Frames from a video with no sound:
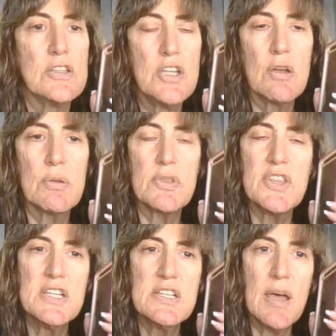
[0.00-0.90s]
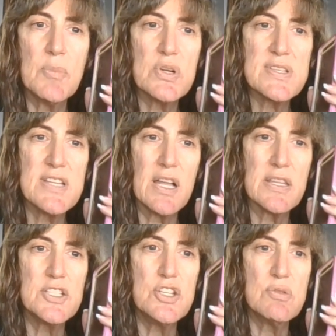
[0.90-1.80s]
No, the number is on
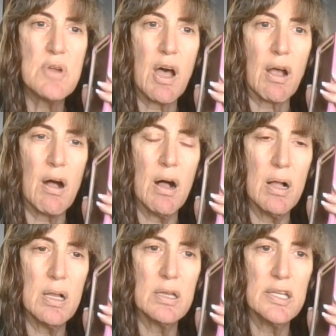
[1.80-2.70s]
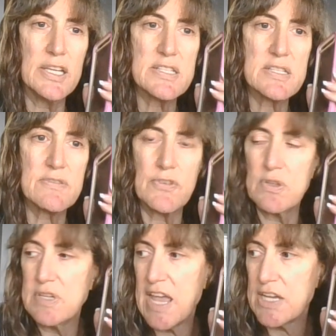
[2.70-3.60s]
the do not call list for
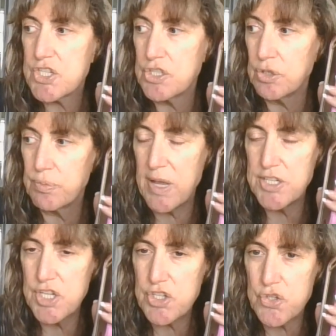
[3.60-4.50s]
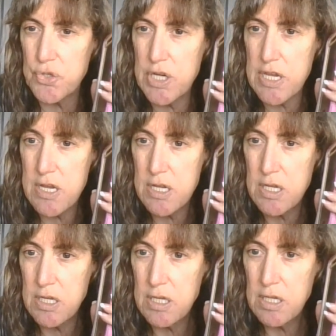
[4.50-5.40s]
the National Registry.
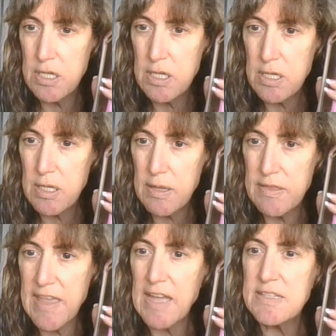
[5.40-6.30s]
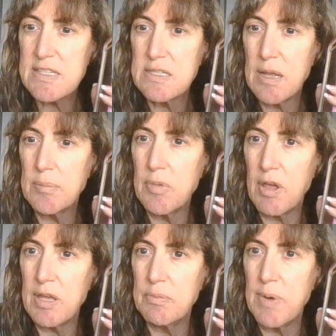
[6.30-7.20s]
That's a